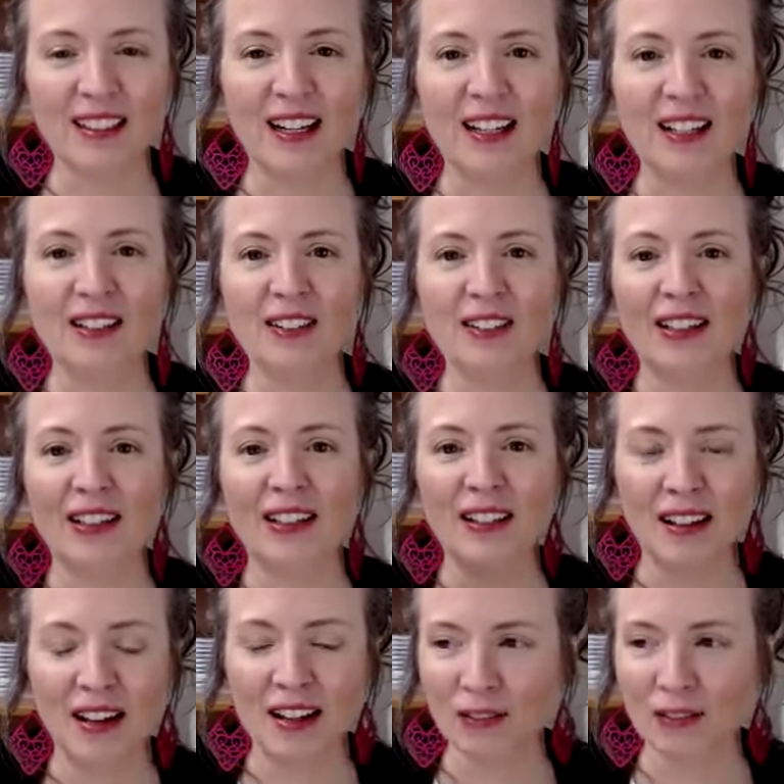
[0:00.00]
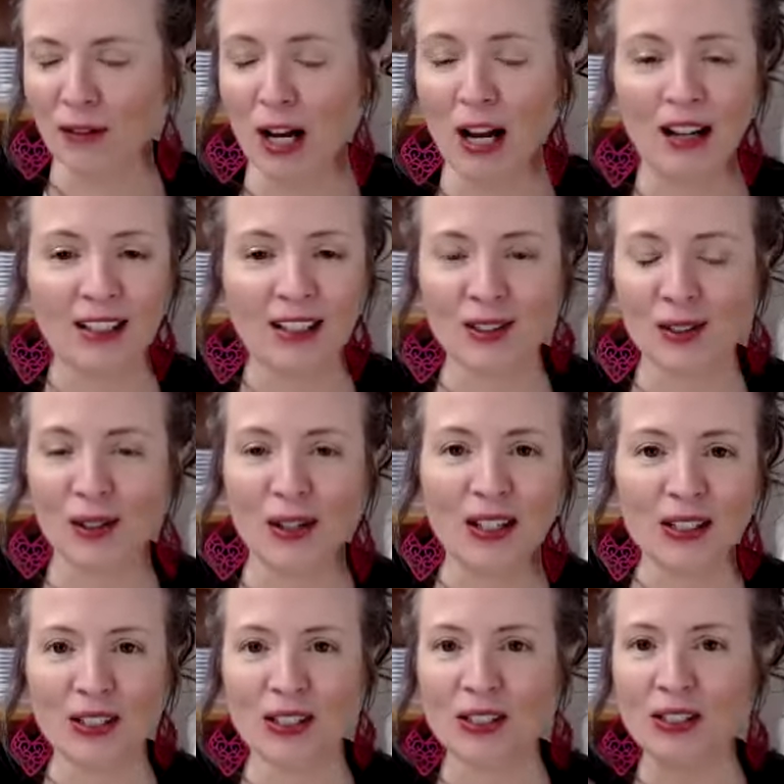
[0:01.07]
on rocks or
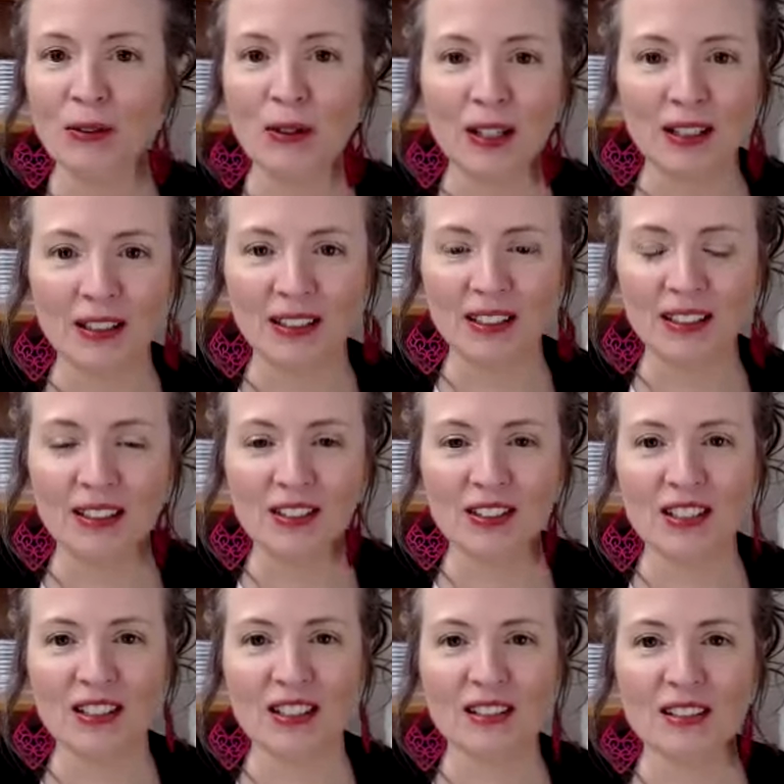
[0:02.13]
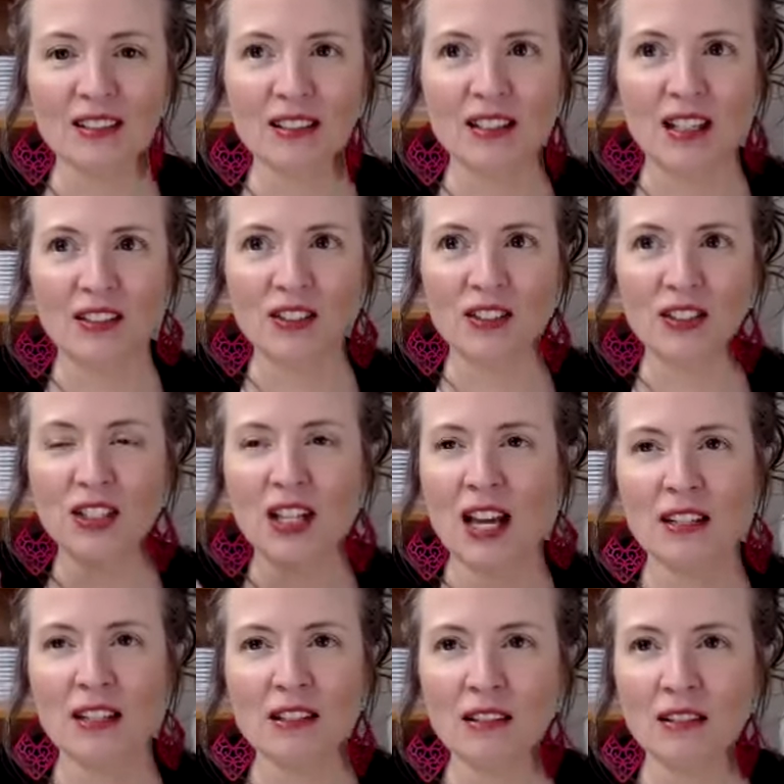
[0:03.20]
on the shore, you know, just a
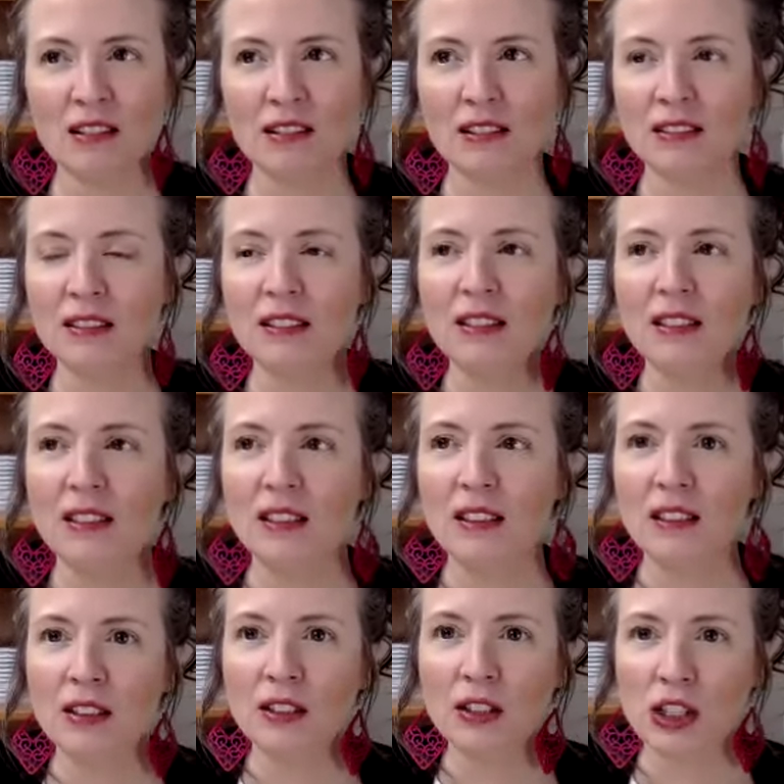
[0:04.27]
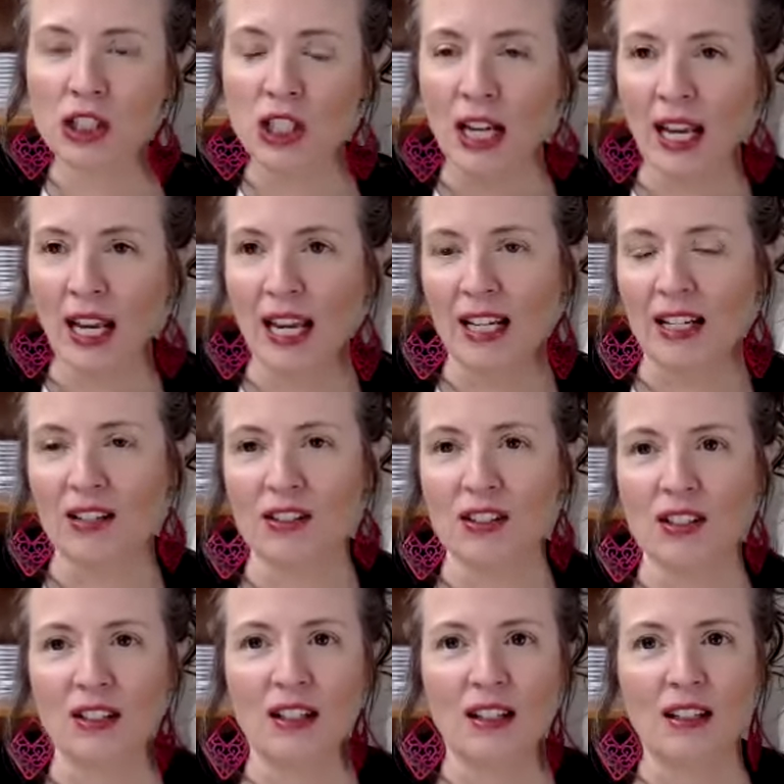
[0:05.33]
gentle
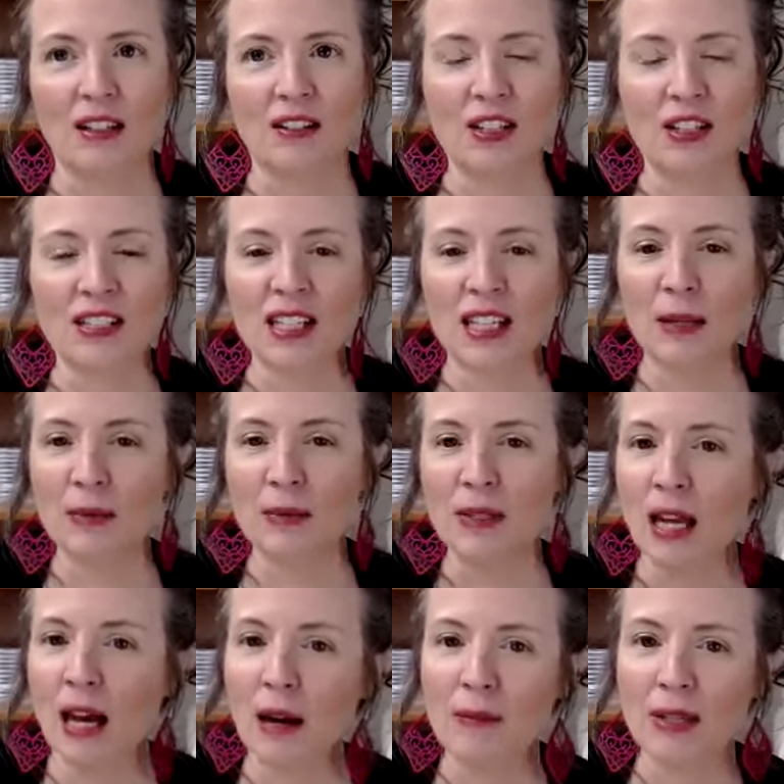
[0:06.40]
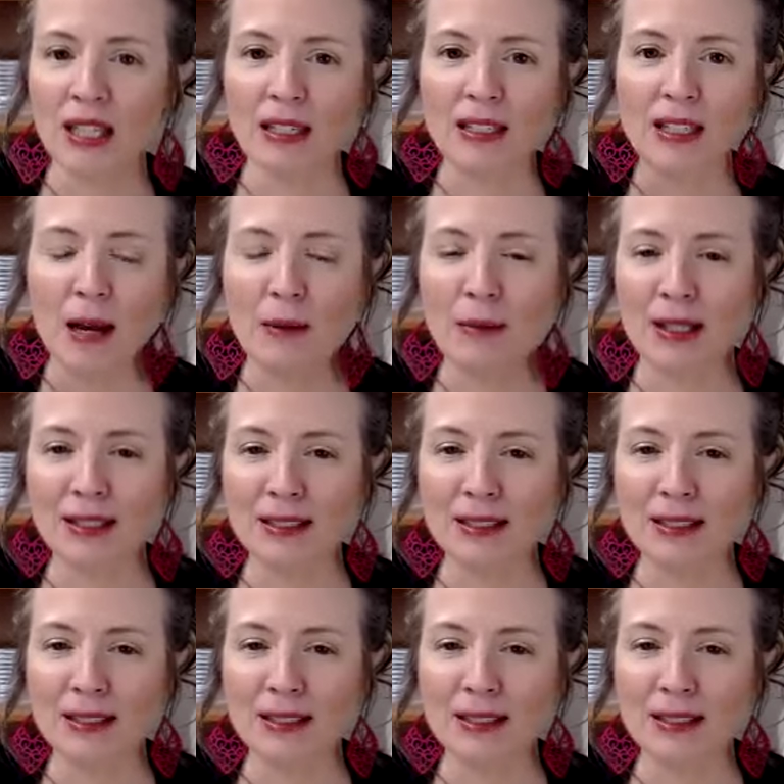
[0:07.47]
change, you know, just keeps coming and coming.